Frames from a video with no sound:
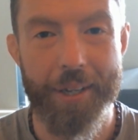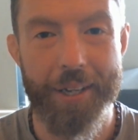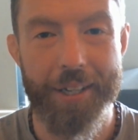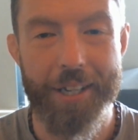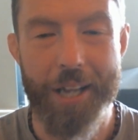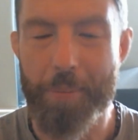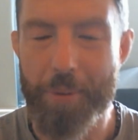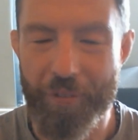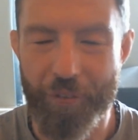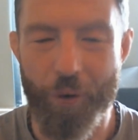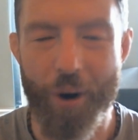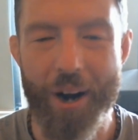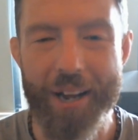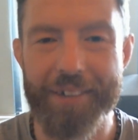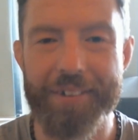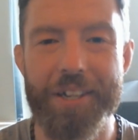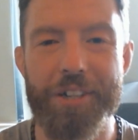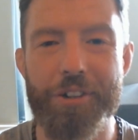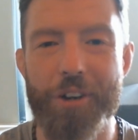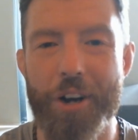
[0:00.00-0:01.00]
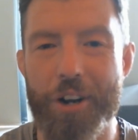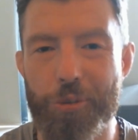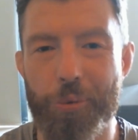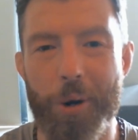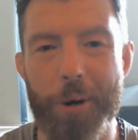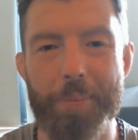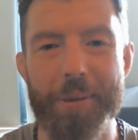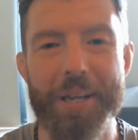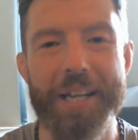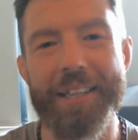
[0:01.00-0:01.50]
Now before I continue, I just
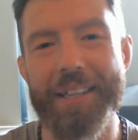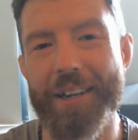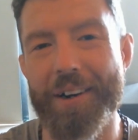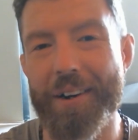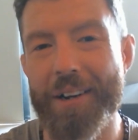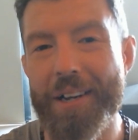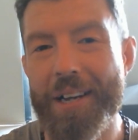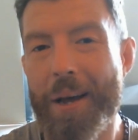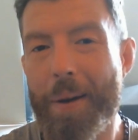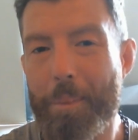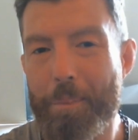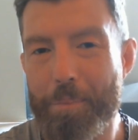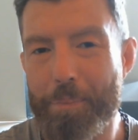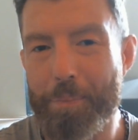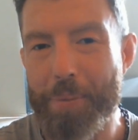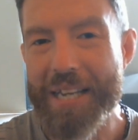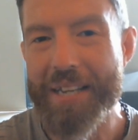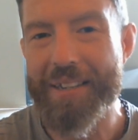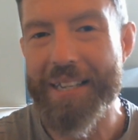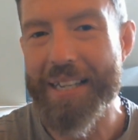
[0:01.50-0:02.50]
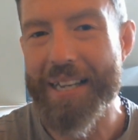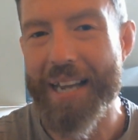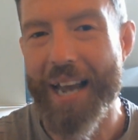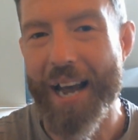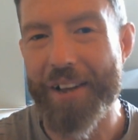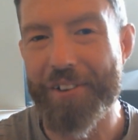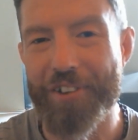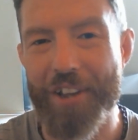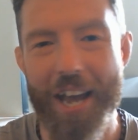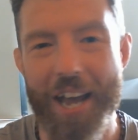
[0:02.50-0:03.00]
want to be clear,
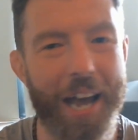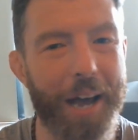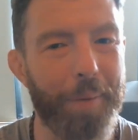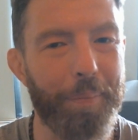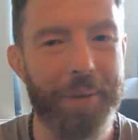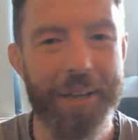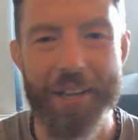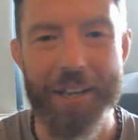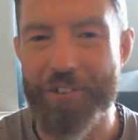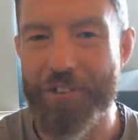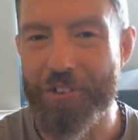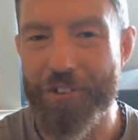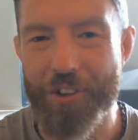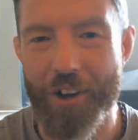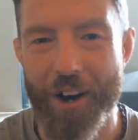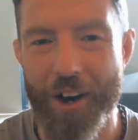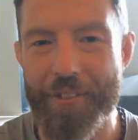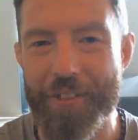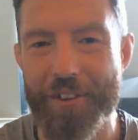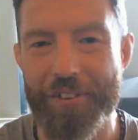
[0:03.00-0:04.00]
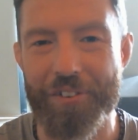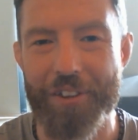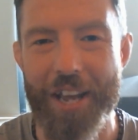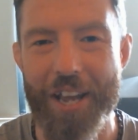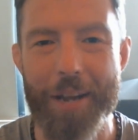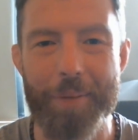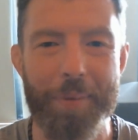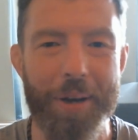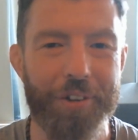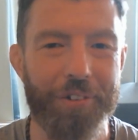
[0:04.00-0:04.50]
BDSM is not the
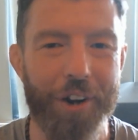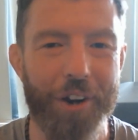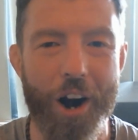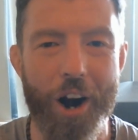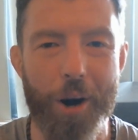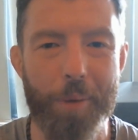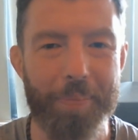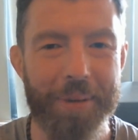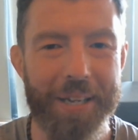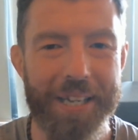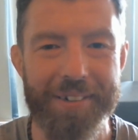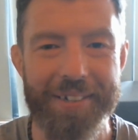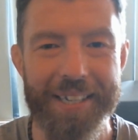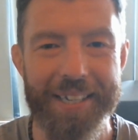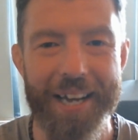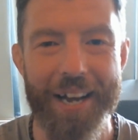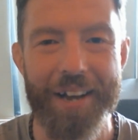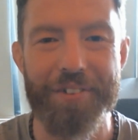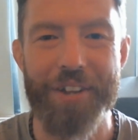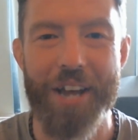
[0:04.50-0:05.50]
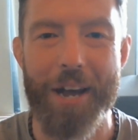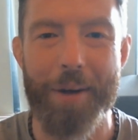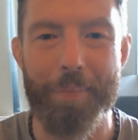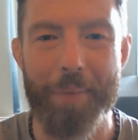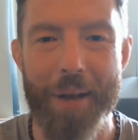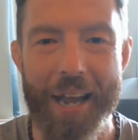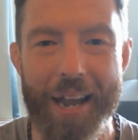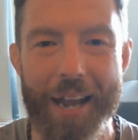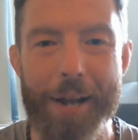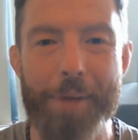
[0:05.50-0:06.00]
same as
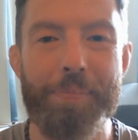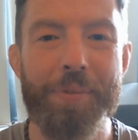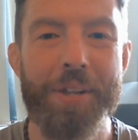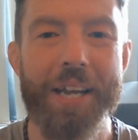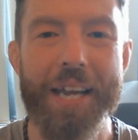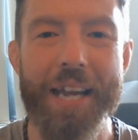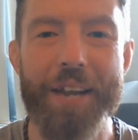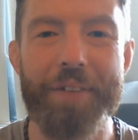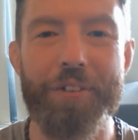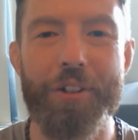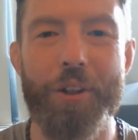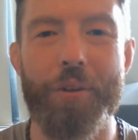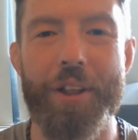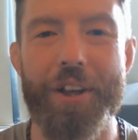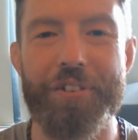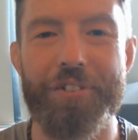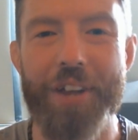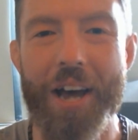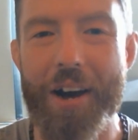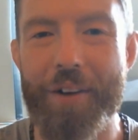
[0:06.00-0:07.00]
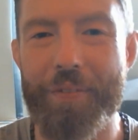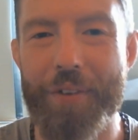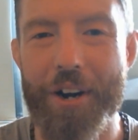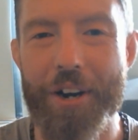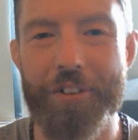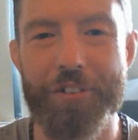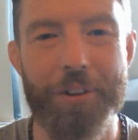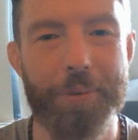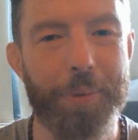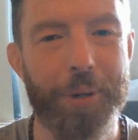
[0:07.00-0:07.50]
RBDSMA. Even though they sound
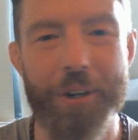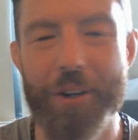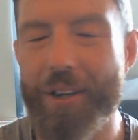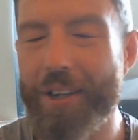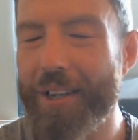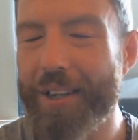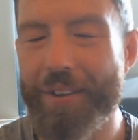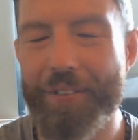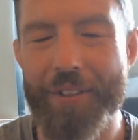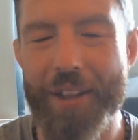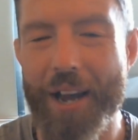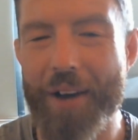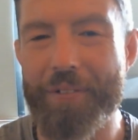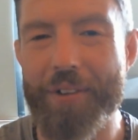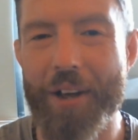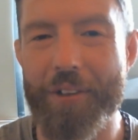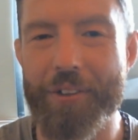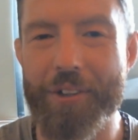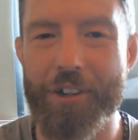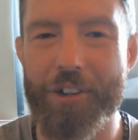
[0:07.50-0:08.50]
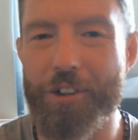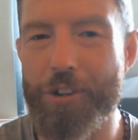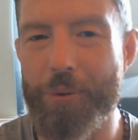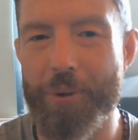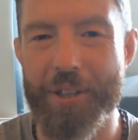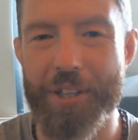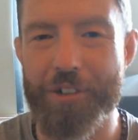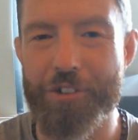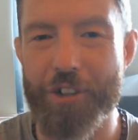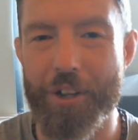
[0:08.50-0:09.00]
very similar, they have nothing to do
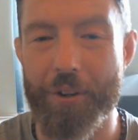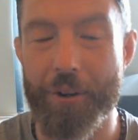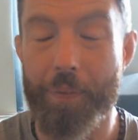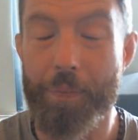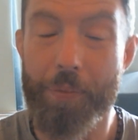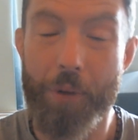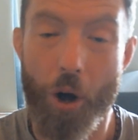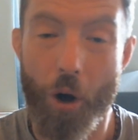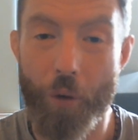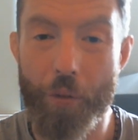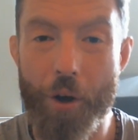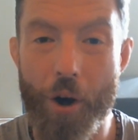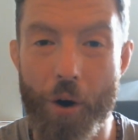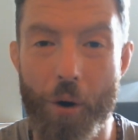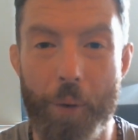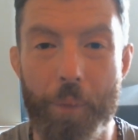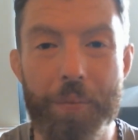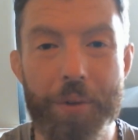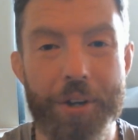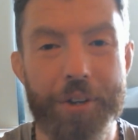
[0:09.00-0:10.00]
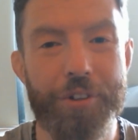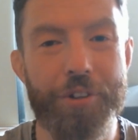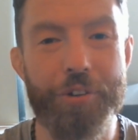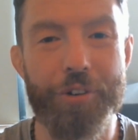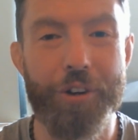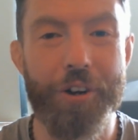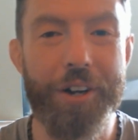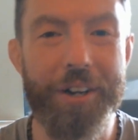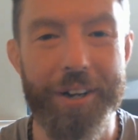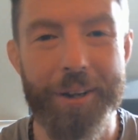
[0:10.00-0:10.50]
with each other. Although you
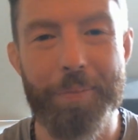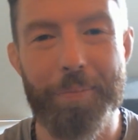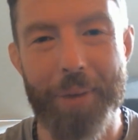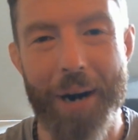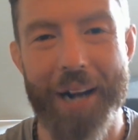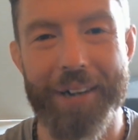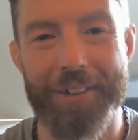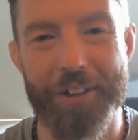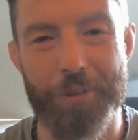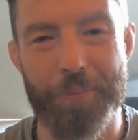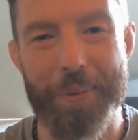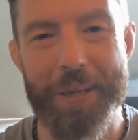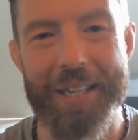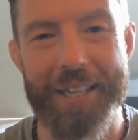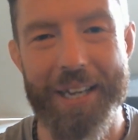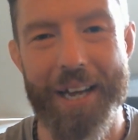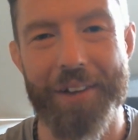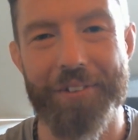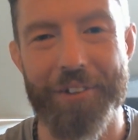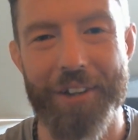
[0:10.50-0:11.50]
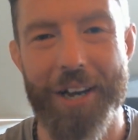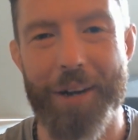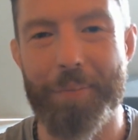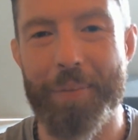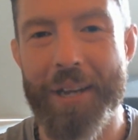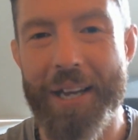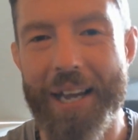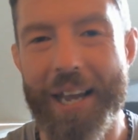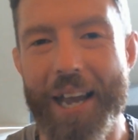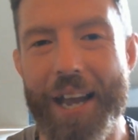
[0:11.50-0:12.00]
could practice
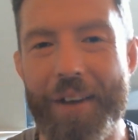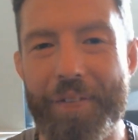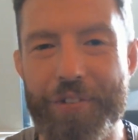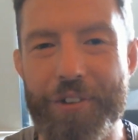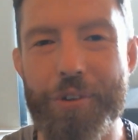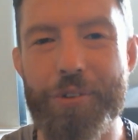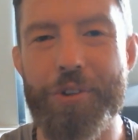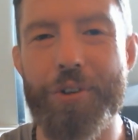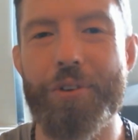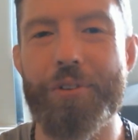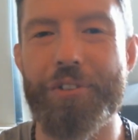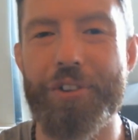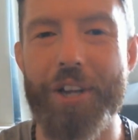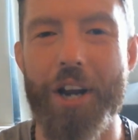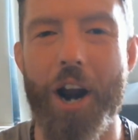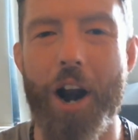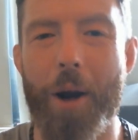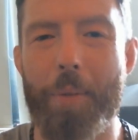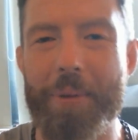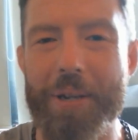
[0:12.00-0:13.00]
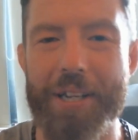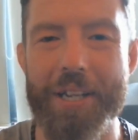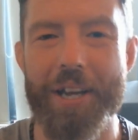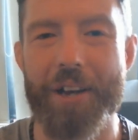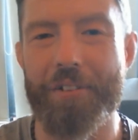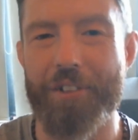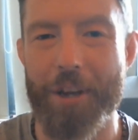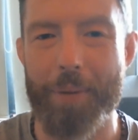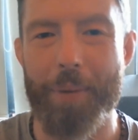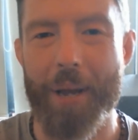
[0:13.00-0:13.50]
BDSM if you use the
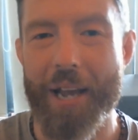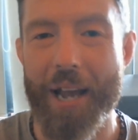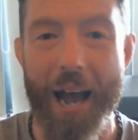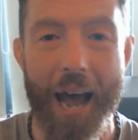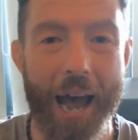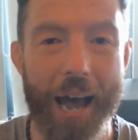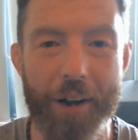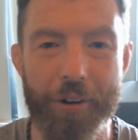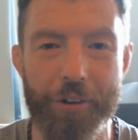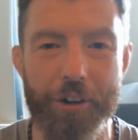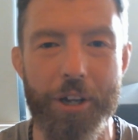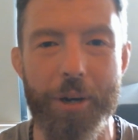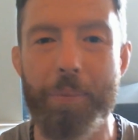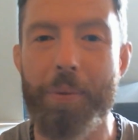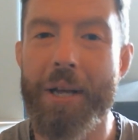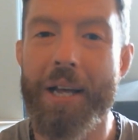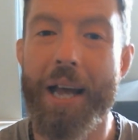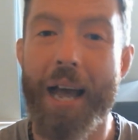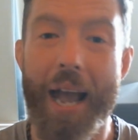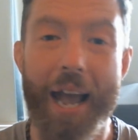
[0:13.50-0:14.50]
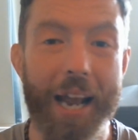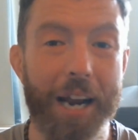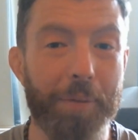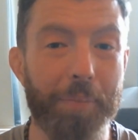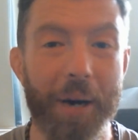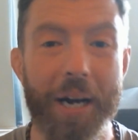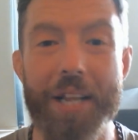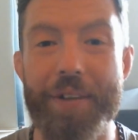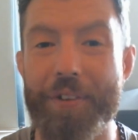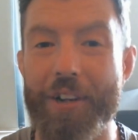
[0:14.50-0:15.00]
RBDSMA acronym, and it
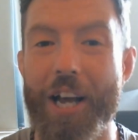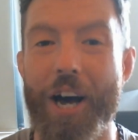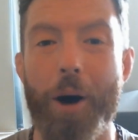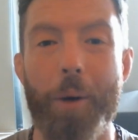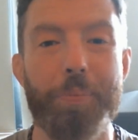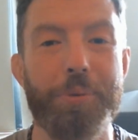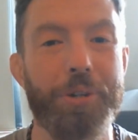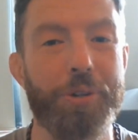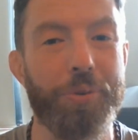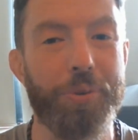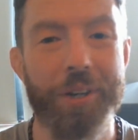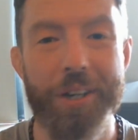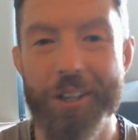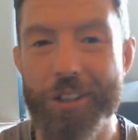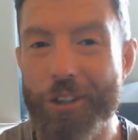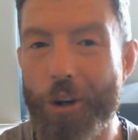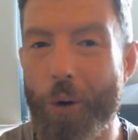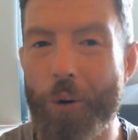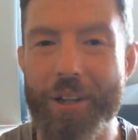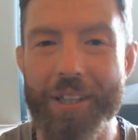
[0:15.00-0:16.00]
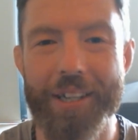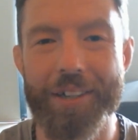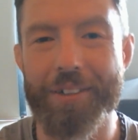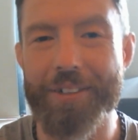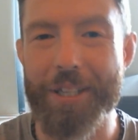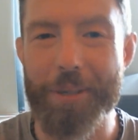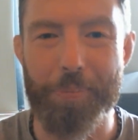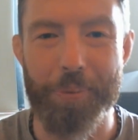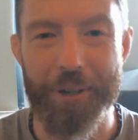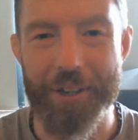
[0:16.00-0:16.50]
might even help you go a little
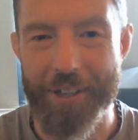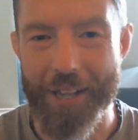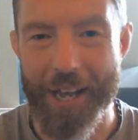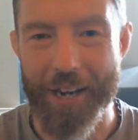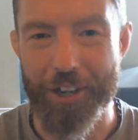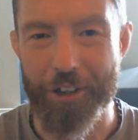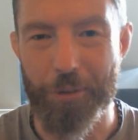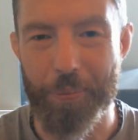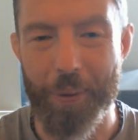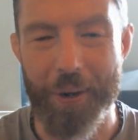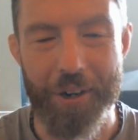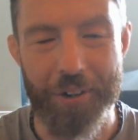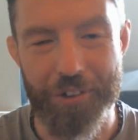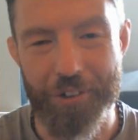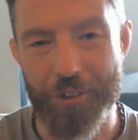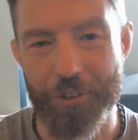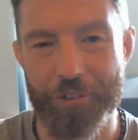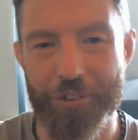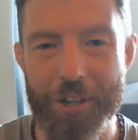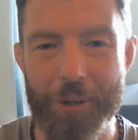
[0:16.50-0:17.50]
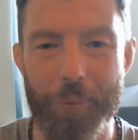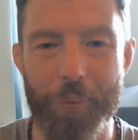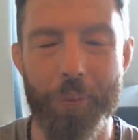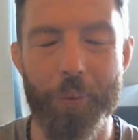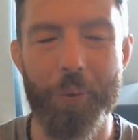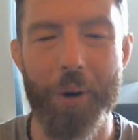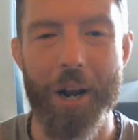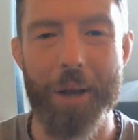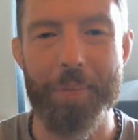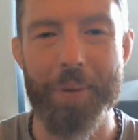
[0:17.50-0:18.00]
deeper into that experience. And you'll see
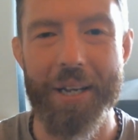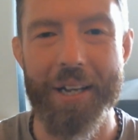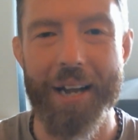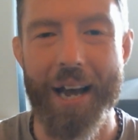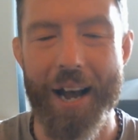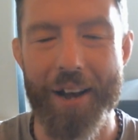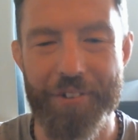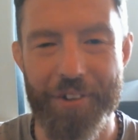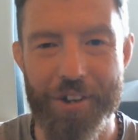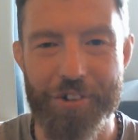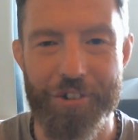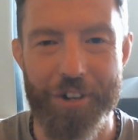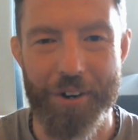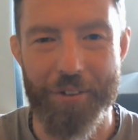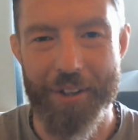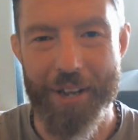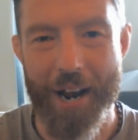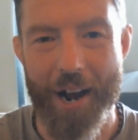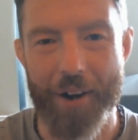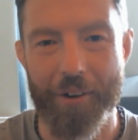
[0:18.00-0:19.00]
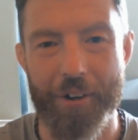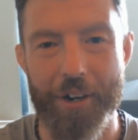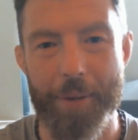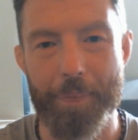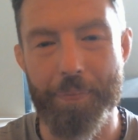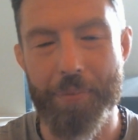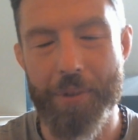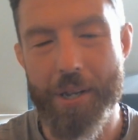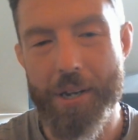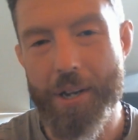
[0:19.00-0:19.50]
what I mean as I share the acronym.